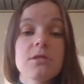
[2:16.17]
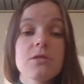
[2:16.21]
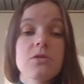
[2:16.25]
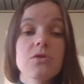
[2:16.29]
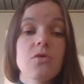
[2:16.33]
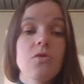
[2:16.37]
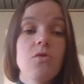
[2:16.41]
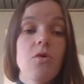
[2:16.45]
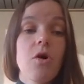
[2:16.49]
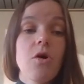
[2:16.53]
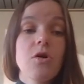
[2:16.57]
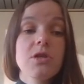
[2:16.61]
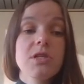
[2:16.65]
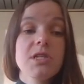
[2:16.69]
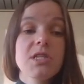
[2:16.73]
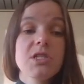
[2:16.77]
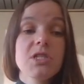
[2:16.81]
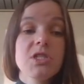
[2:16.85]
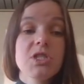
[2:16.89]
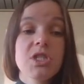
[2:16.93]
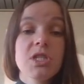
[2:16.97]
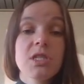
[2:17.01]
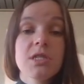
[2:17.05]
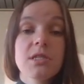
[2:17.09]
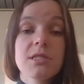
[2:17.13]
So all
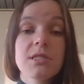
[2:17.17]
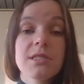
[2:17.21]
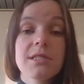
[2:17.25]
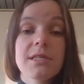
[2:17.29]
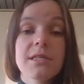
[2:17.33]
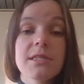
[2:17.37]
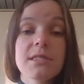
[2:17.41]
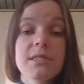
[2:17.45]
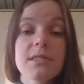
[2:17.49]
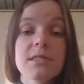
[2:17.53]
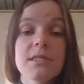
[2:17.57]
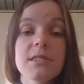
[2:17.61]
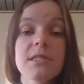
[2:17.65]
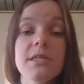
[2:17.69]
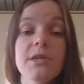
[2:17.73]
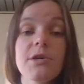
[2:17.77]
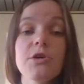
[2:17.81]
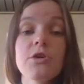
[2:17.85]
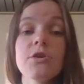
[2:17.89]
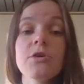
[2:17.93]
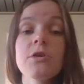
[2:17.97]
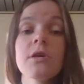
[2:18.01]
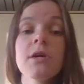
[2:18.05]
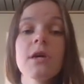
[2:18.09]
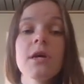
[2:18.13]
these genes listed
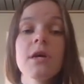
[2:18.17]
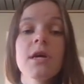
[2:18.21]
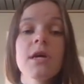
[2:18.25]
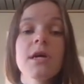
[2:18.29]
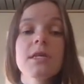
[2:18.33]
here,